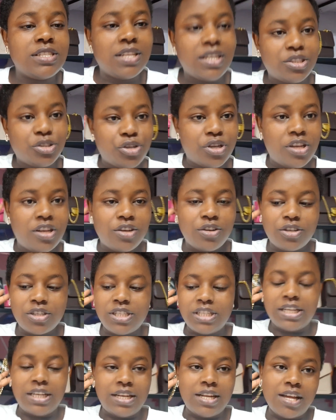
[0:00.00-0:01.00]
actually
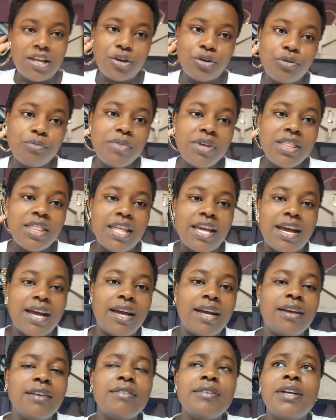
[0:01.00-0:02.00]
not in Nairobi. They
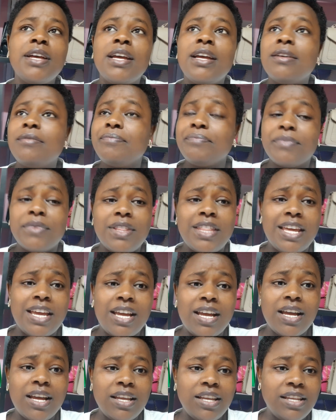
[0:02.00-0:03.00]
are
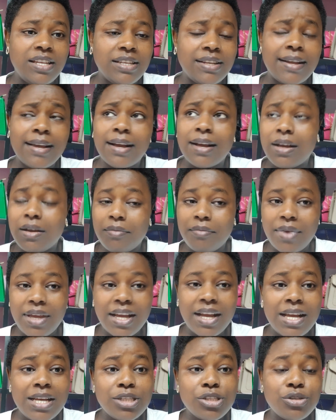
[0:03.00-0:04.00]
in
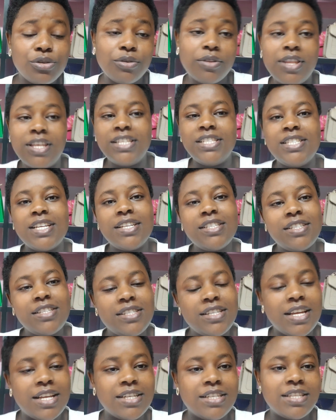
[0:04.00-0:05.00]
Kakamega, so they just
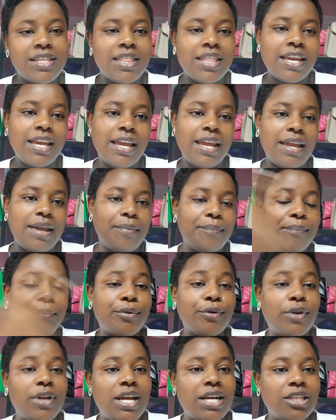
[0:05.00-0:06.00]
sent the
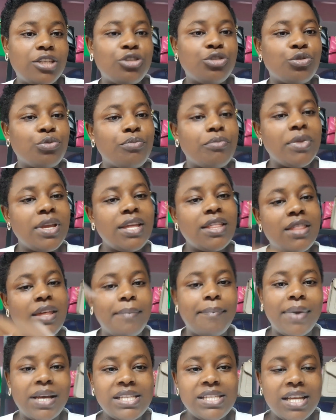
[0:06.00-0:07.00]
products to me. They
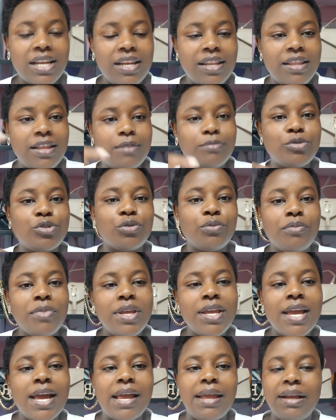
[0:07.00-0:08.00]
parceled them to
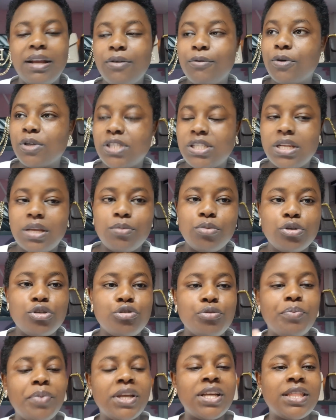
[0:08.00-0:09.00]
me. I was able
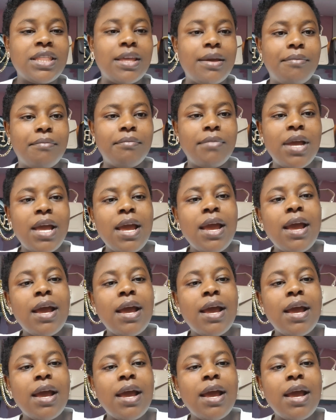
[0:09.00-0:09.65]
to pick them,